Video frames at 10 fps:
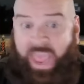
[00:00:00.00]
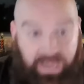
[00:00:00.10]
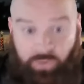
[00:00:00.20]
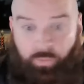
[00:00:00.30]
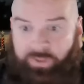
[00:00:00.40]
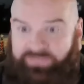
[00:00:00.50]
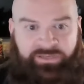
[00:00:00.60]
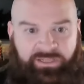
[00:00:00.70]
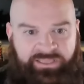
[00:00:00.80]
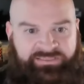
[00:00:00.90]
anyone's
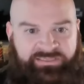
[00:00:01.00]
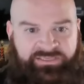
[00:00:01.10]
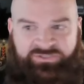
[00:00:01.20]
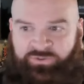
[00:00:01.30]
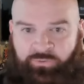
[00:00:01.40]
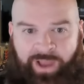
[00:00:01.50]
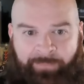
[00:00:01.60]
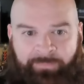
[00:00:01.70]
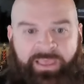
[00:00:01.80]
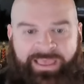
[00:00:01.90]
going to listen to this
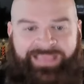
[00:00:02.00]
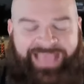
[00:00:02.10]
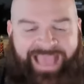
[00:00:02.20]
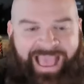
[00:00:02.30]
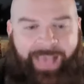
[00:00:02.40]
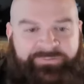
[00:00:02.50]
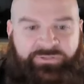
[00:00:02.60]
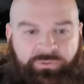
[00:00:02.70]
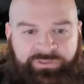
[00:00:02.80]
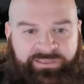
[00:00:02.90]
crap is
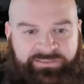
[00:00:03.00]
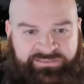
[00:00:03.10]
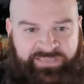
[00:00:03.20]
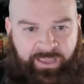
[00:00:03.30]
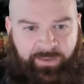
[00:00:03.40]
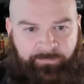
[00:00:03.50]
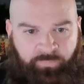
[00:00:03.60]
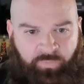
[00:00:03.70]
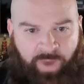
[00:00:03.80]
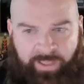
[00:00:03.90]
absolutely insane,
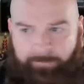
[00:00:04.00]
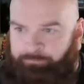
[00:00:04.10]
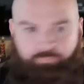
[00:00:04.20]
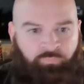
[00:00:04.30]
right?